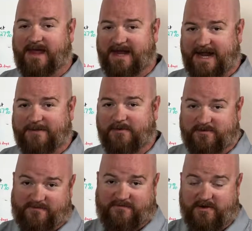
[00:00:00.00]
and
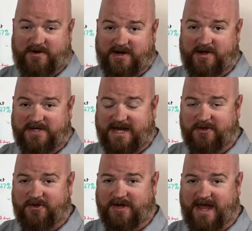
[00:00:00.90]
able for you to go take
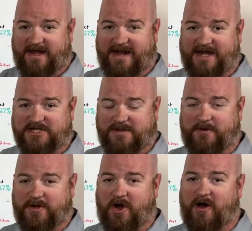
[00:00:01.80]
a look at and actually
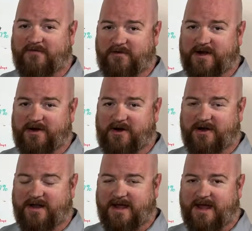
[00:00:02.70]
put an offer in on.